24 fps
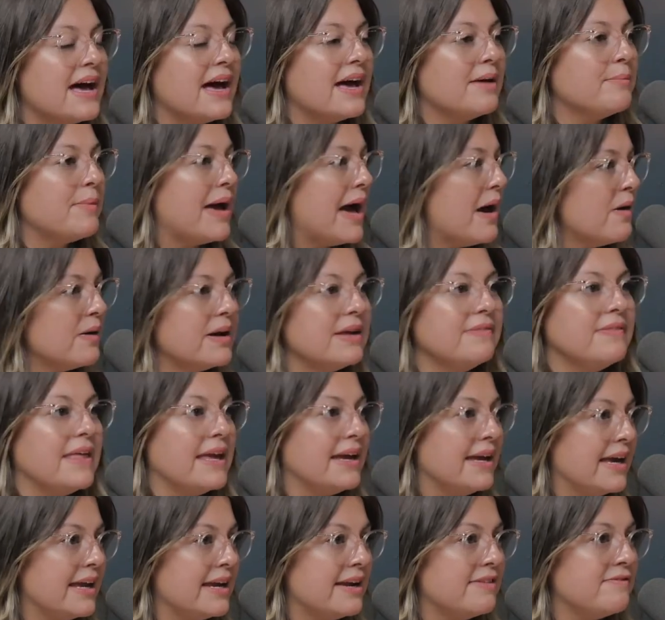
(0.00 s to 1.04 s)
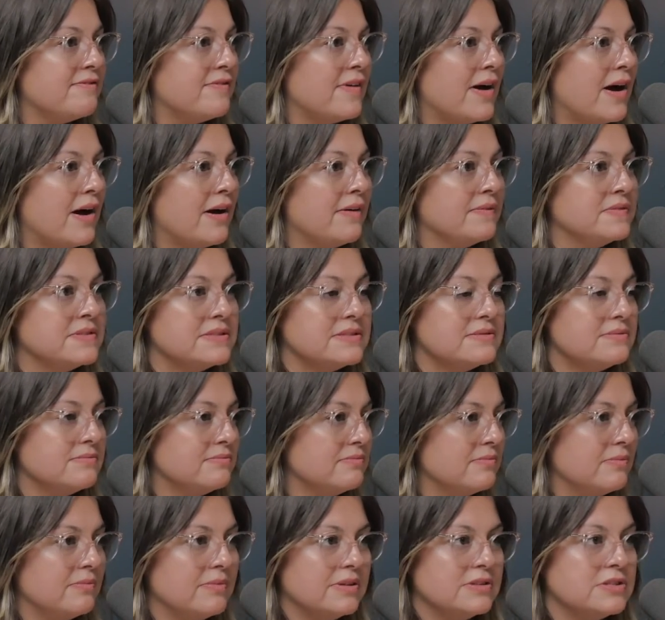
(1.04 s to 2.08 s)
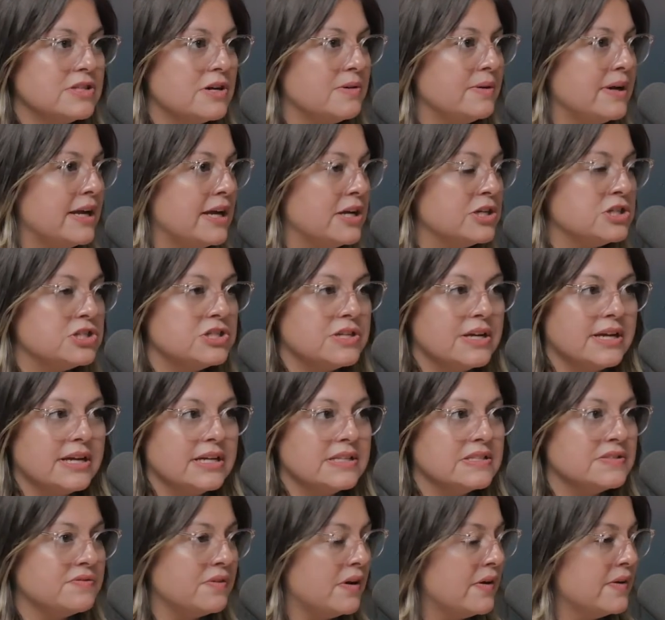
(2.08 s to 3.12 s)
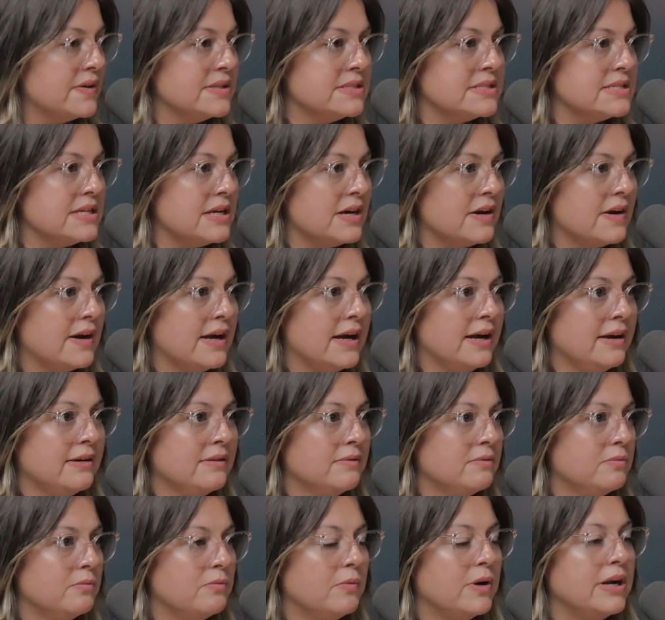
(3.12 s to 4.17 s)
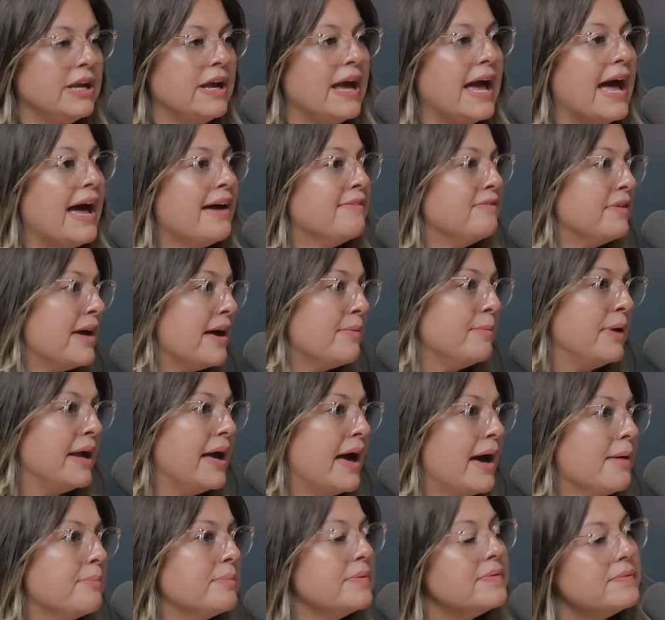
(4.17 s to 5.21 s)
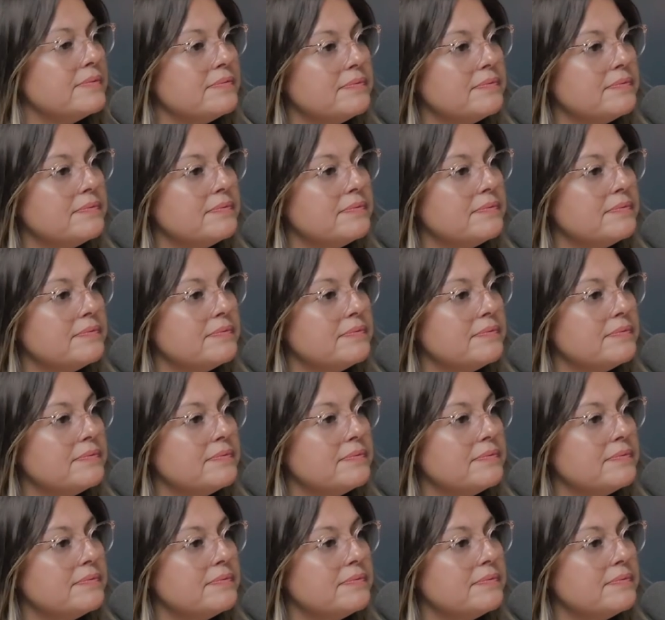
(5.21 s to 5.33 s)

how can they get involved? Donations, volunteering, what do you have coming up?